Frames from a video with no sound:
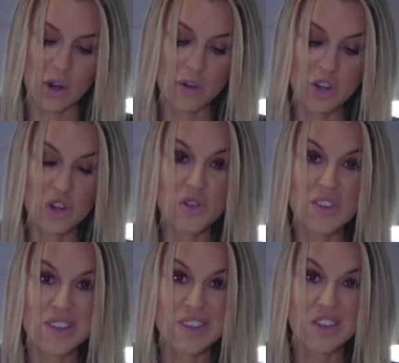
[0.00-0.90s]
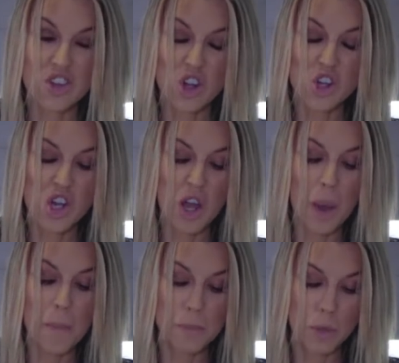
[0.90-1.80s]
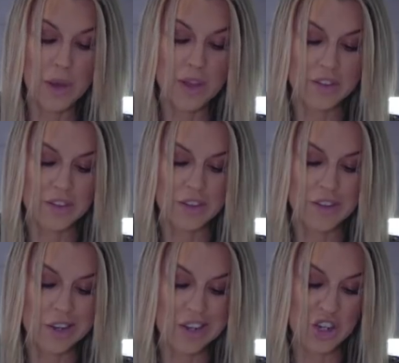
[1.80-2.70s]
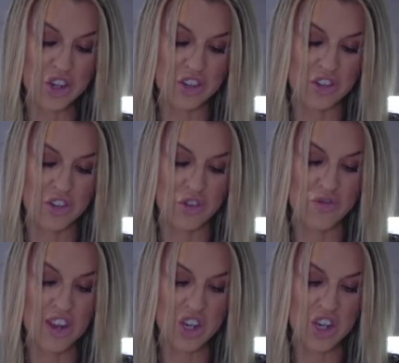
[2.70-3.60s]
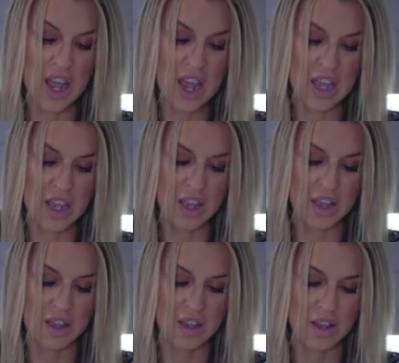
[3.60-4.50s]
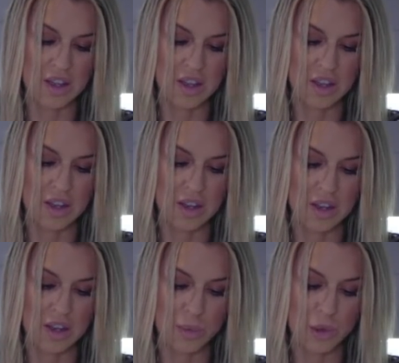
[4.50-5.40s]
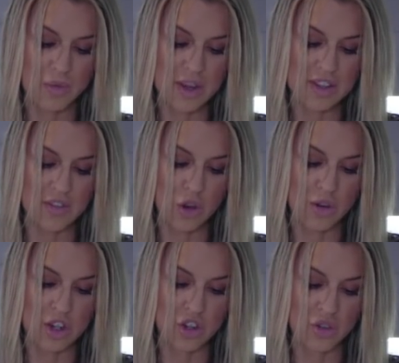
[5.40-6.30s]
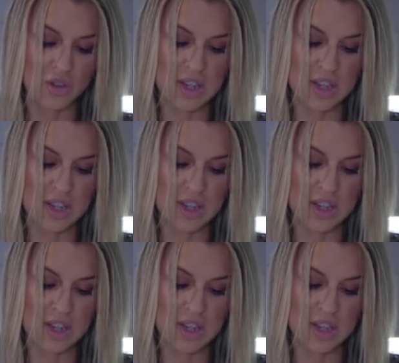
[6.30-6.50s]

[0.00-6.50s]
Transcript: orange juice, this is such a moist, delicious, rich cake. The rest of the orange juice.